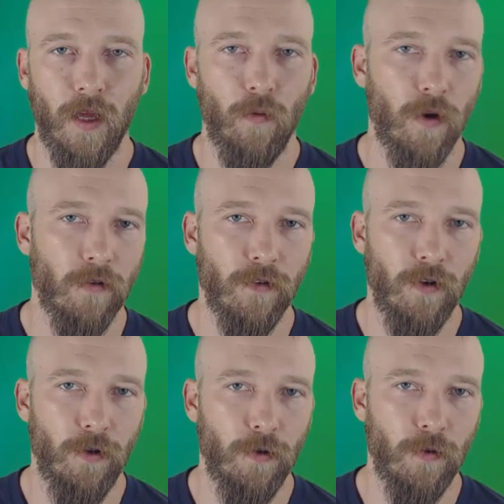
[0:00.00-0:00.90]
And whenever
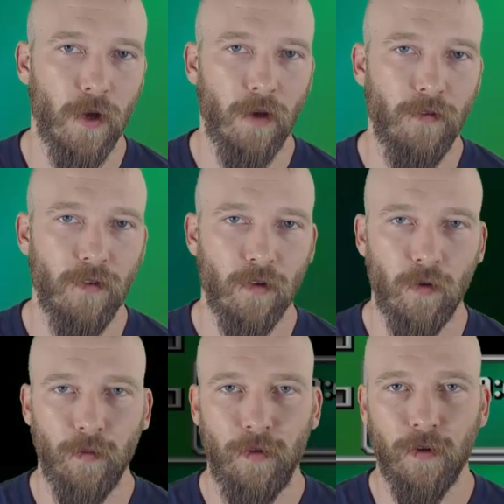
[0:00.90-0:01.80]
you have these
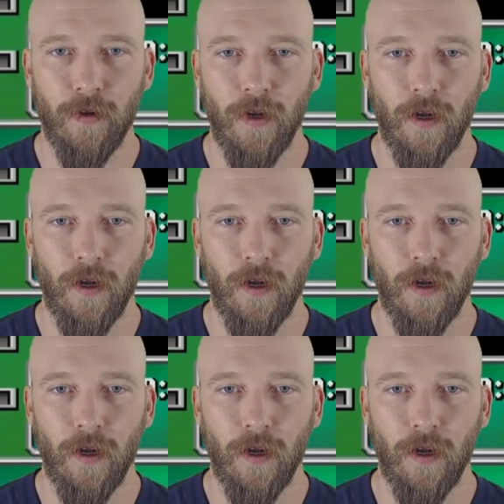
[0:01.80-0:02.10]
equipped to your